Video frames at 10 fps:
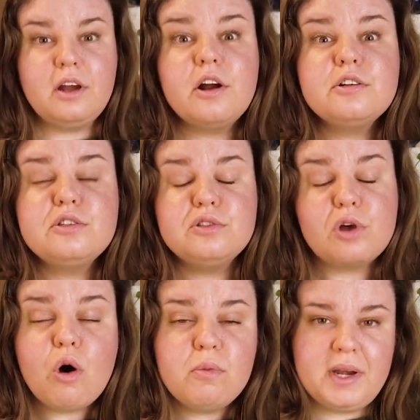There are
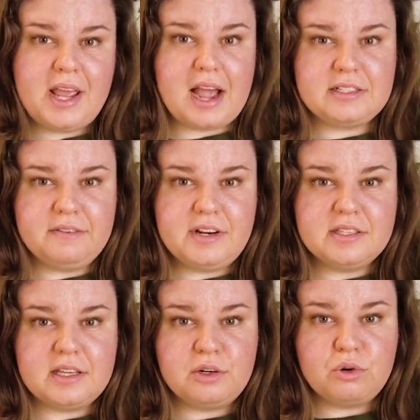so many
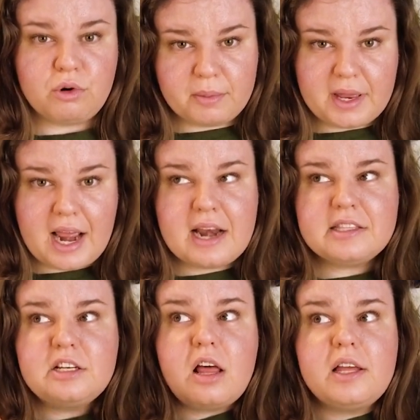activities in Norman. And
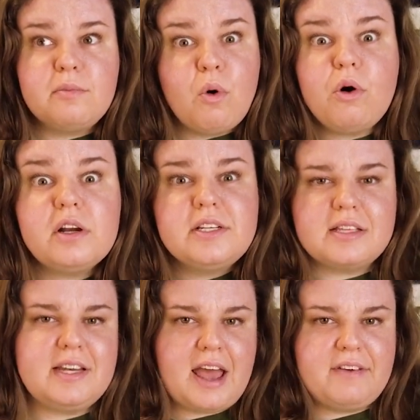it's not like Moore
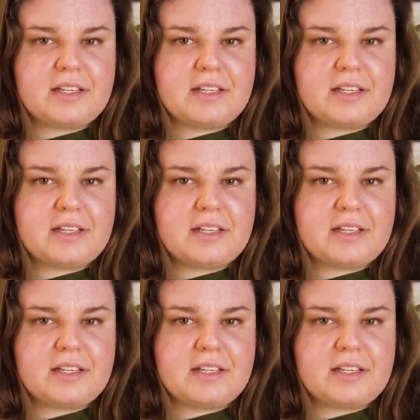doesn't have